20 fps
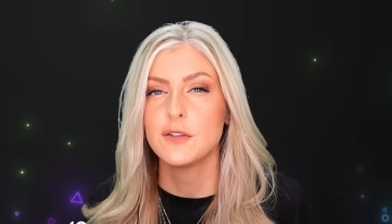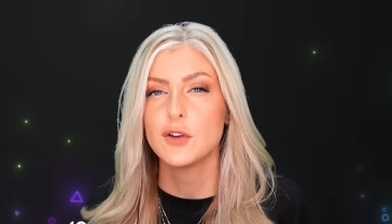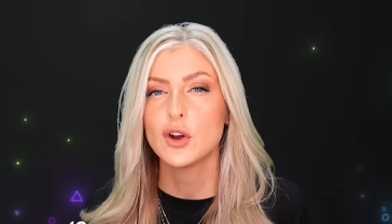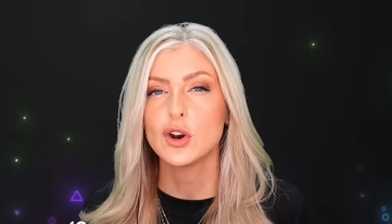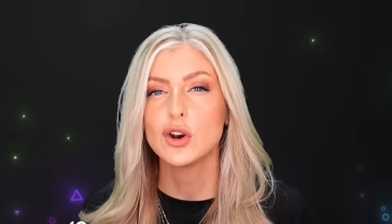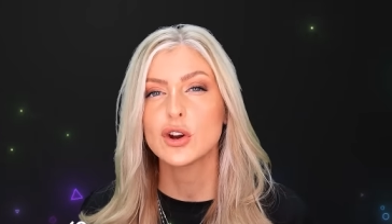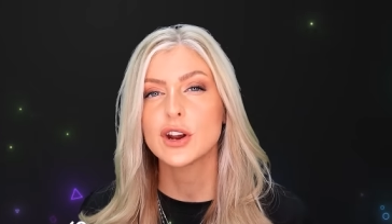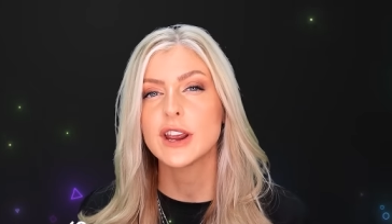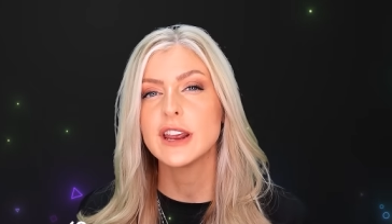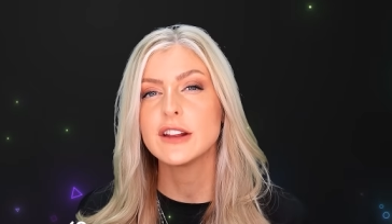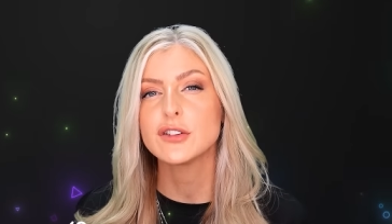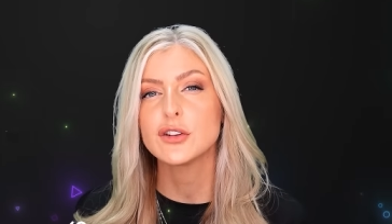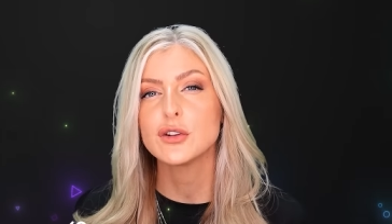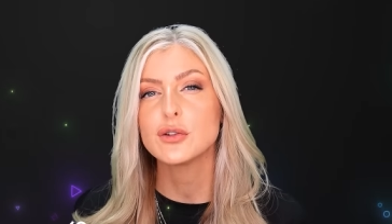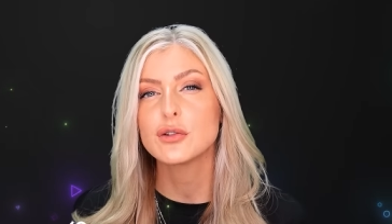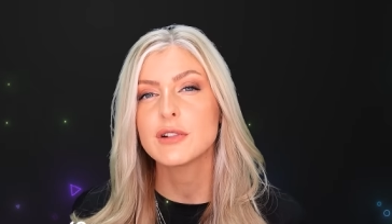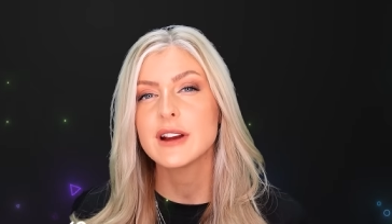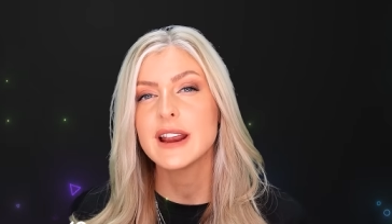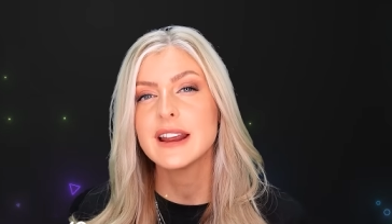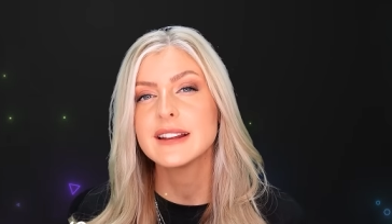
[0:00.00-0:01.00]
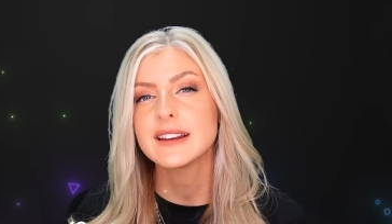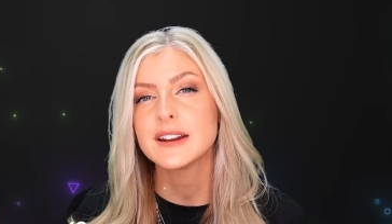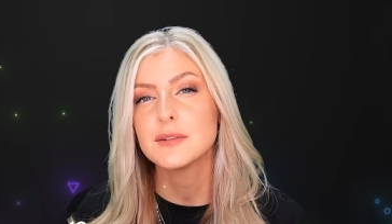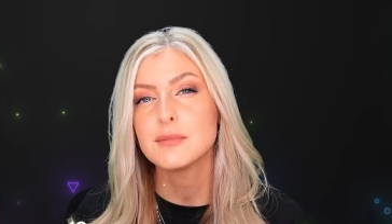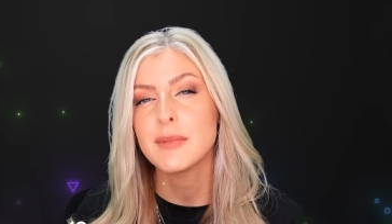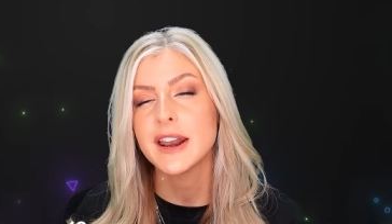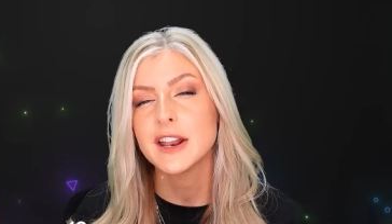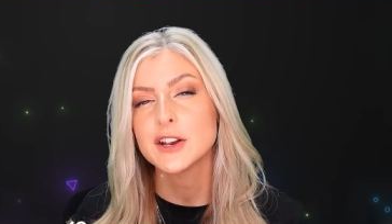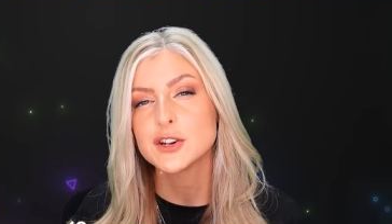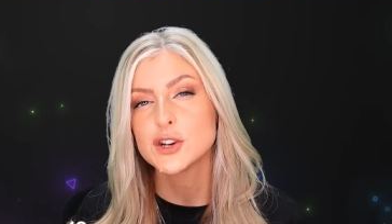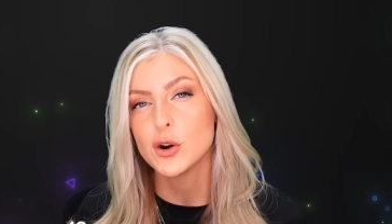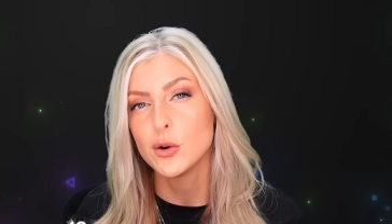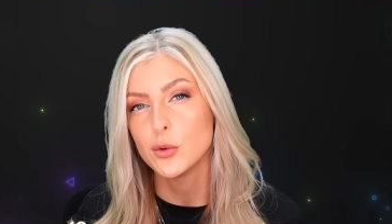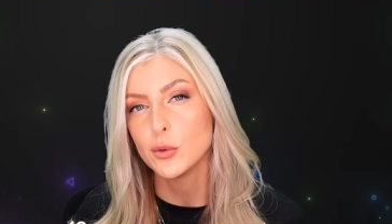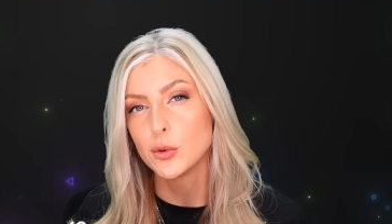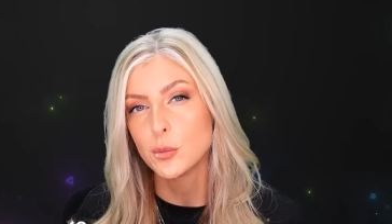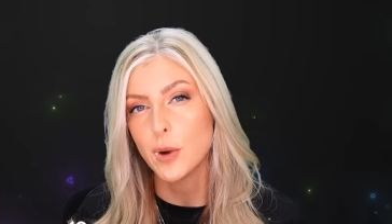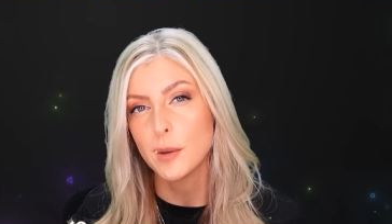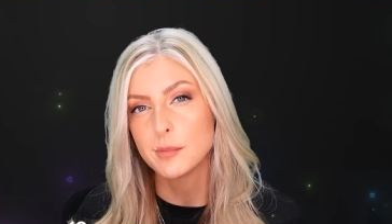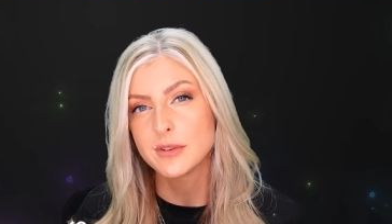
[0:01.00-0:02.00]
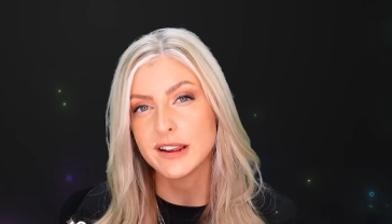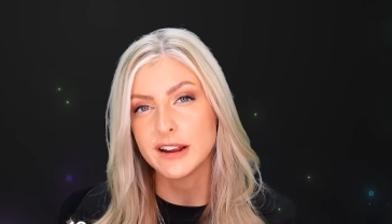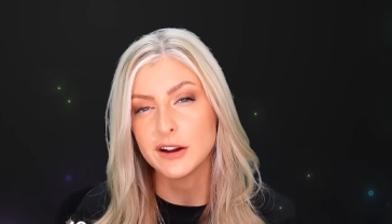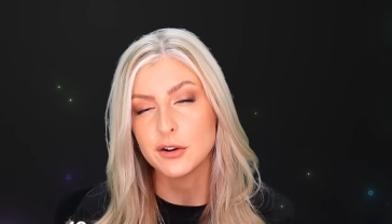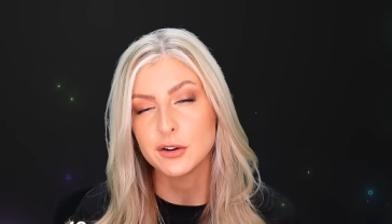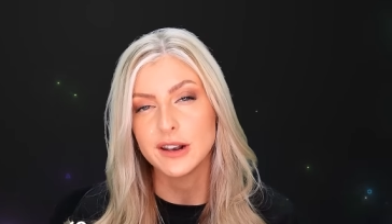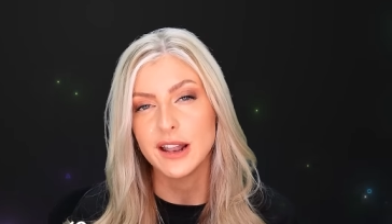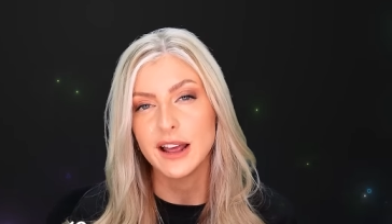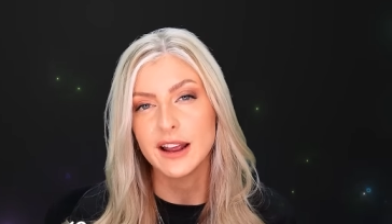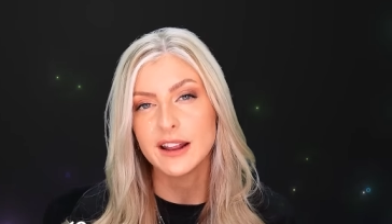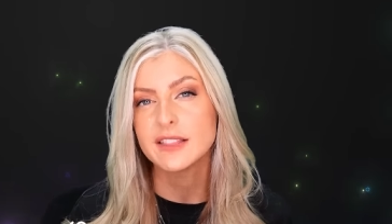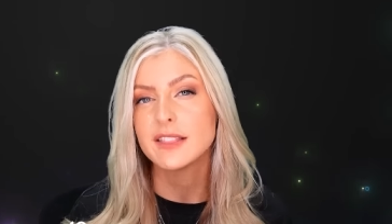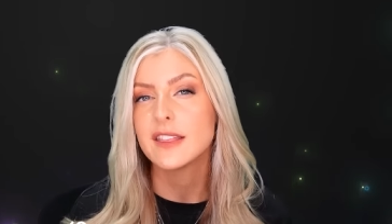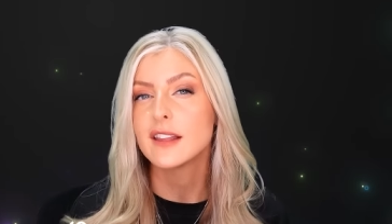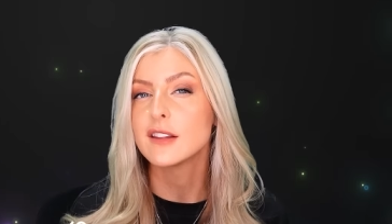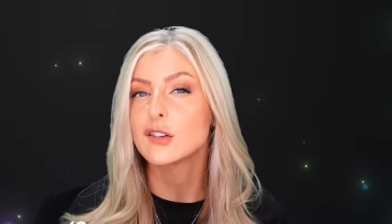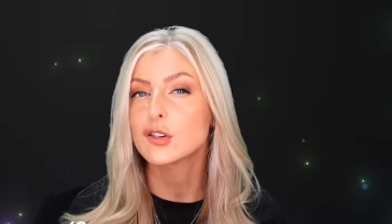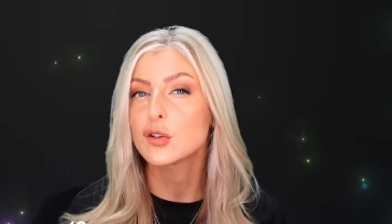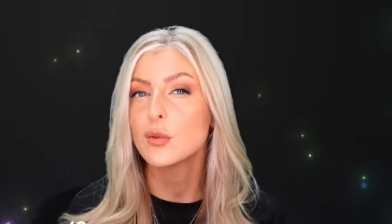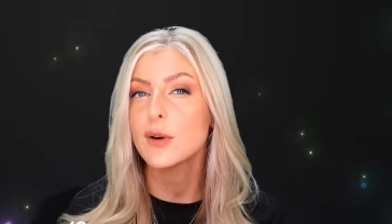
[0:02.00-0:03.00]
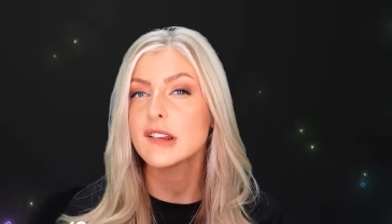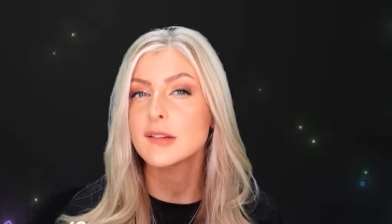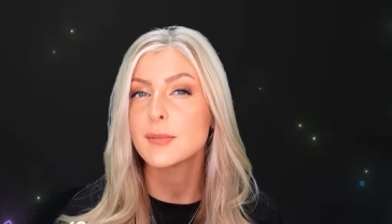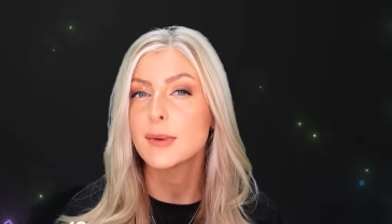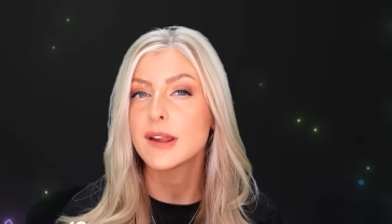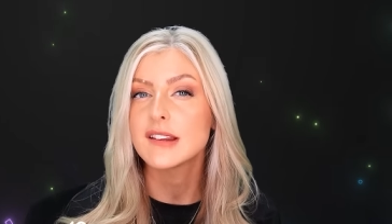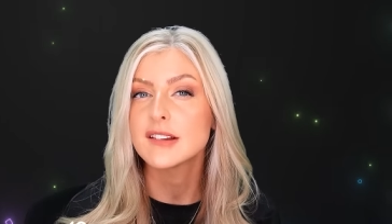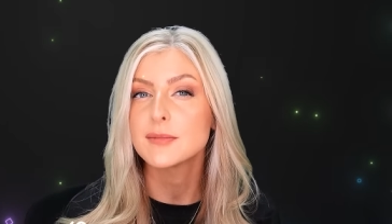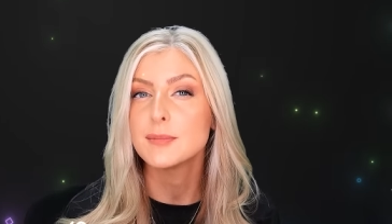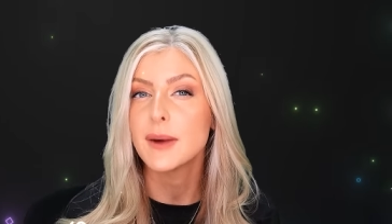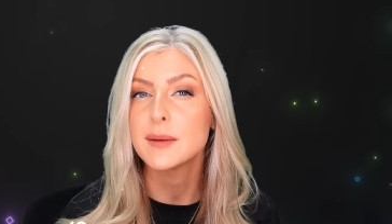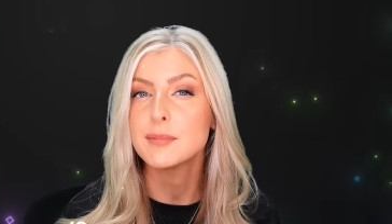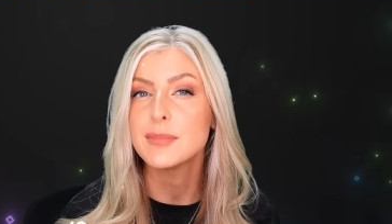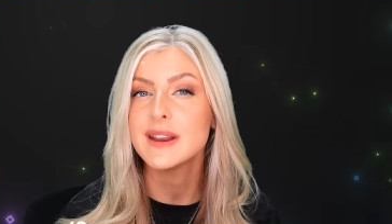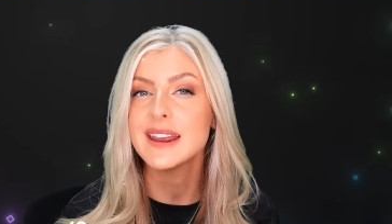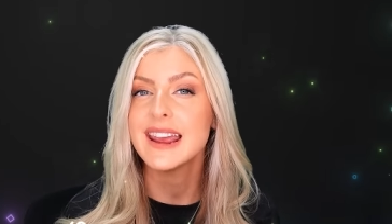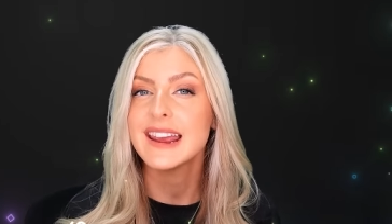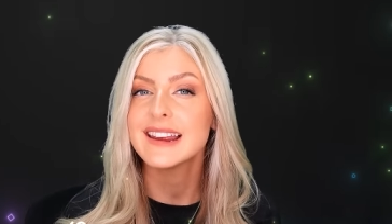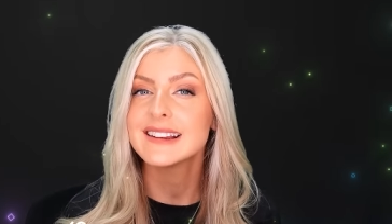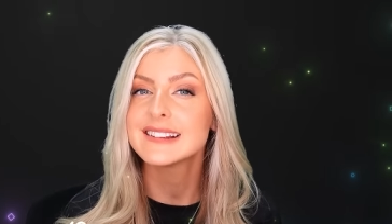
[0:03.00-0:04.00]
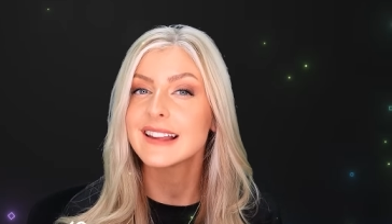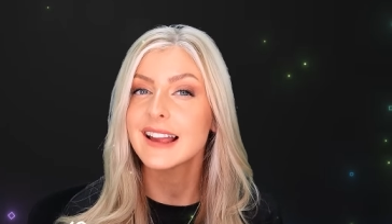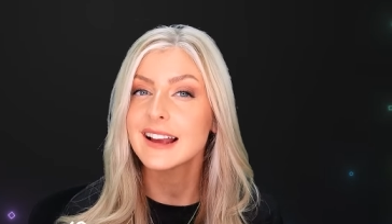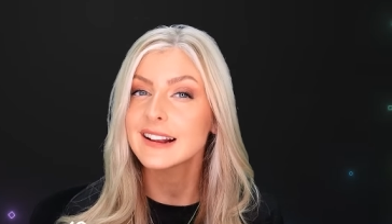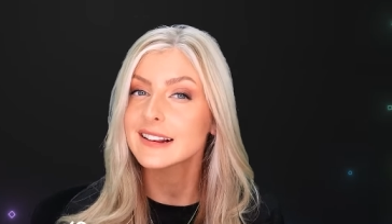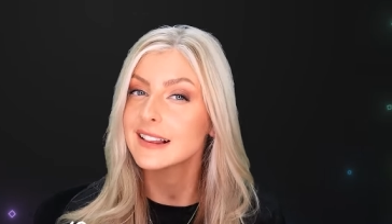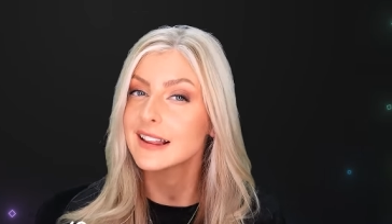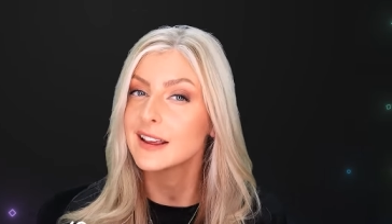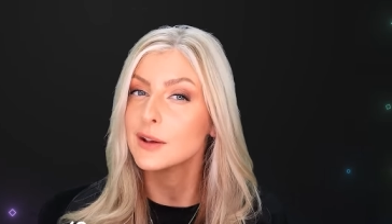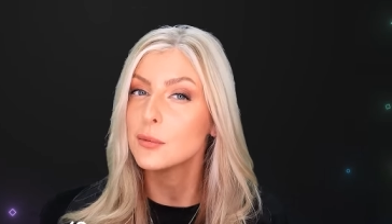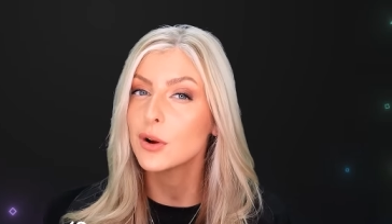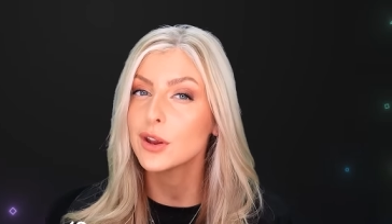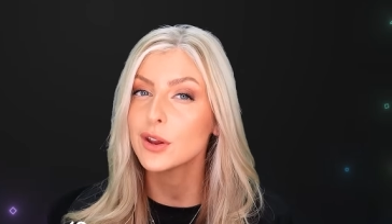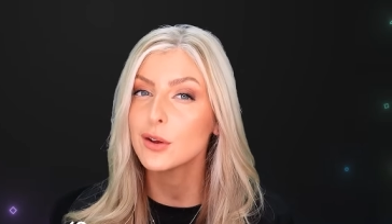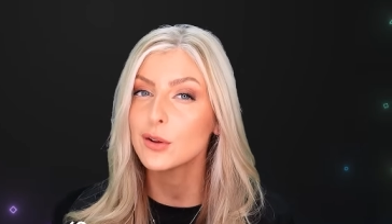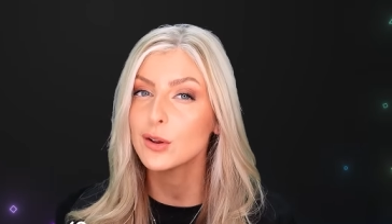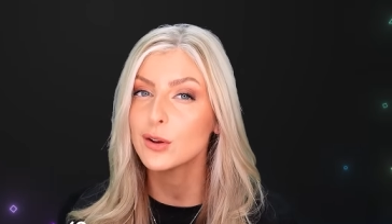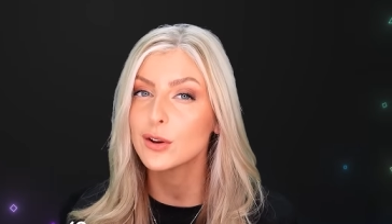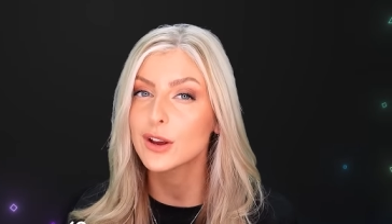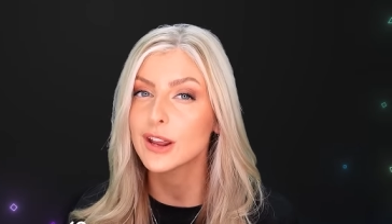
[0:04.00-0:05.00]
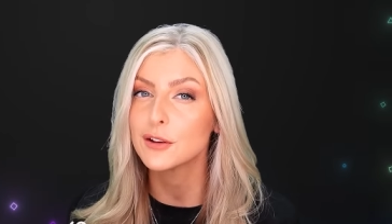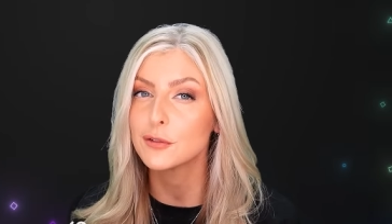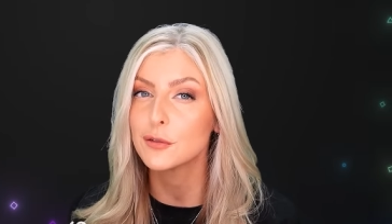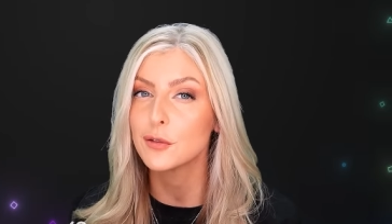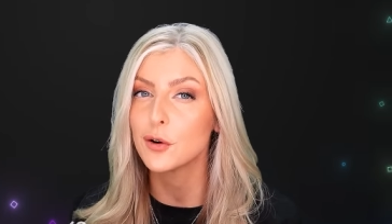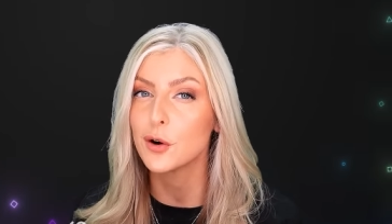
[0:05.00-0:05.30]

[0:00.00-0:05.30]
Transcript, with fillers: If you're looking to create and manage your own website online, then Squarespace might be exactly what you're looking